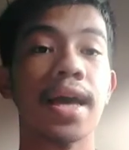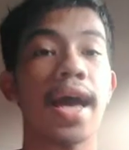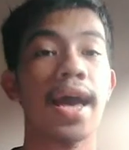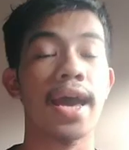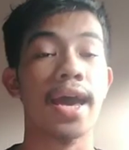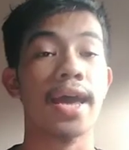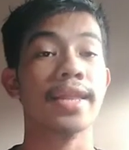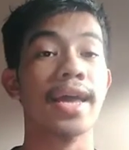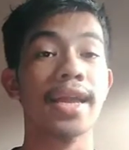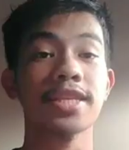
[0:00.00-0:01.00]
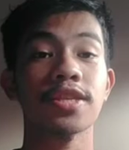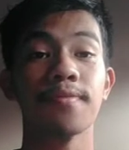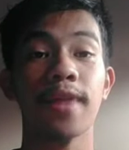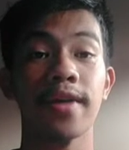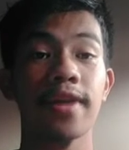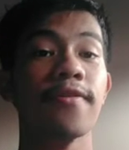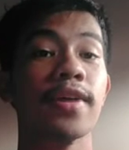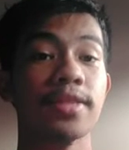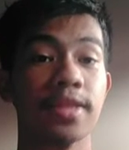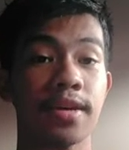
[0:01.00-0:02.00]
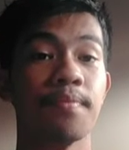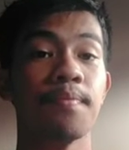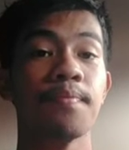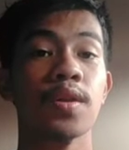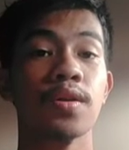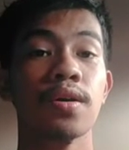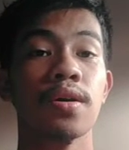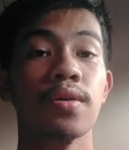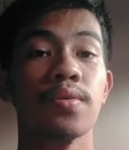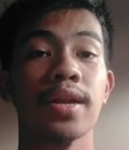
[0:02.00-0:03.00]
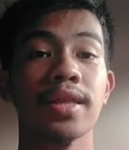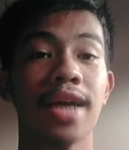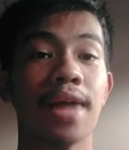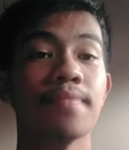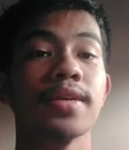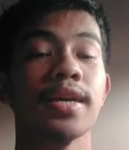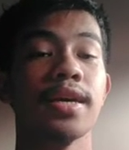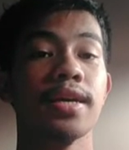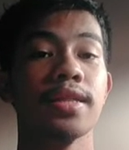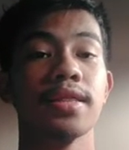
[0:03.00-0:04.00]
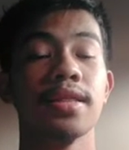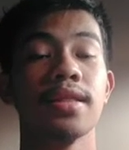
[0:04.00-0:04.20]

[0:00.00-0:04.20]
And that is so very effective when it comes in